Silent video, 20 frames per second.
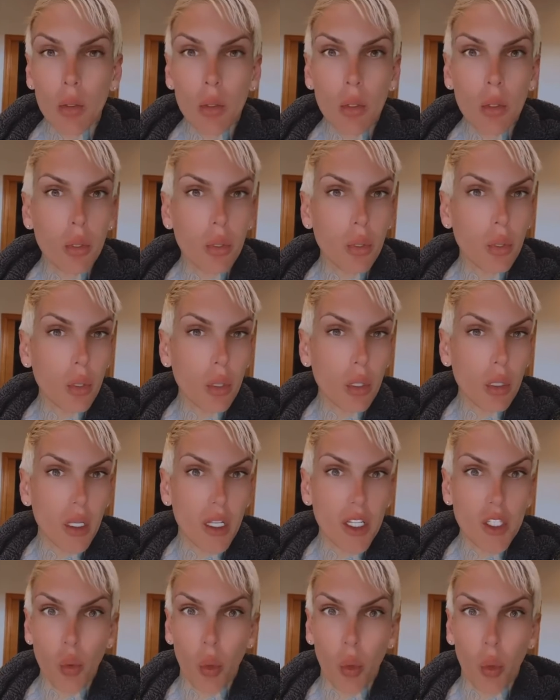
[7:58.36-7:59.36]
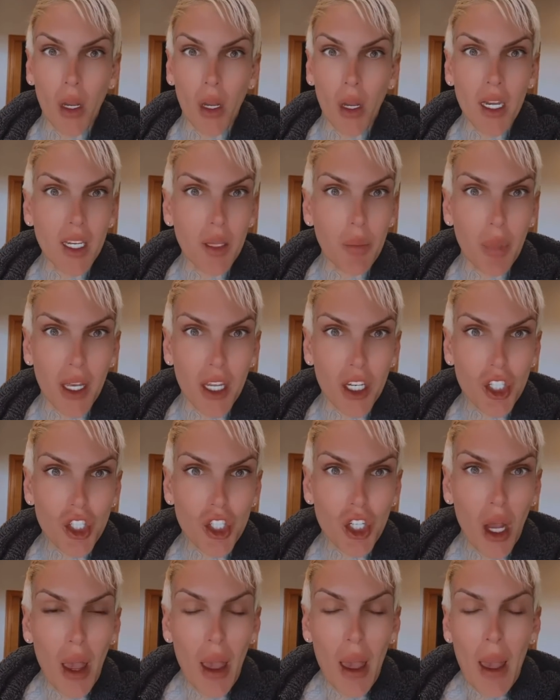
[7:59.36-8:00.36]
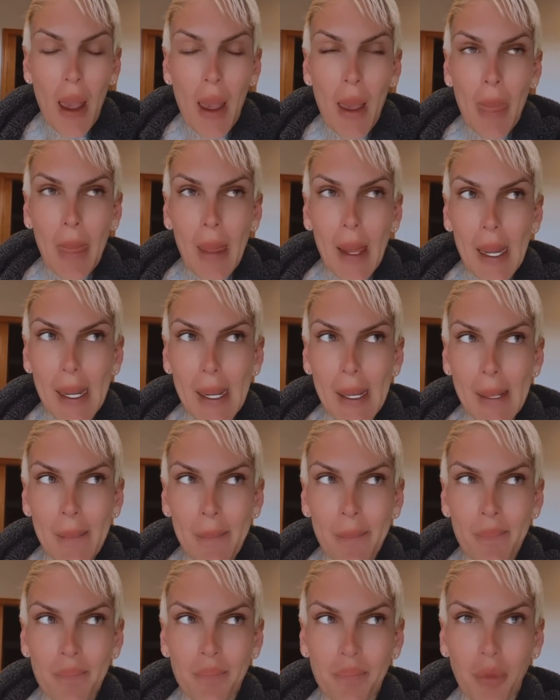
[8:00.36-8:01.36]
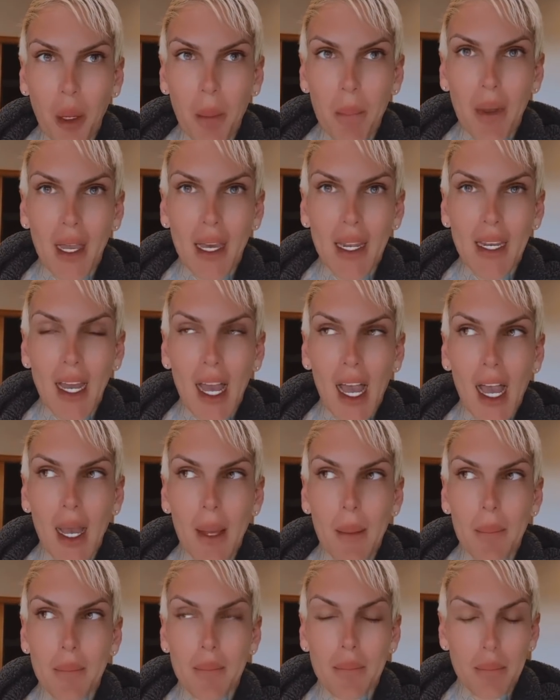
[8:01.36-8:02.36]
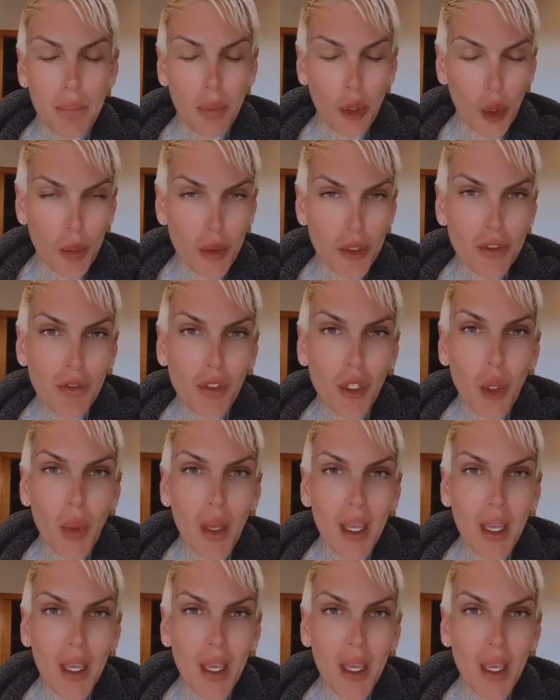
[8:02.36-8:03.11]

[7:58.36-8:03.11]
ooh, it's windy, bitch. Um, but boom just flew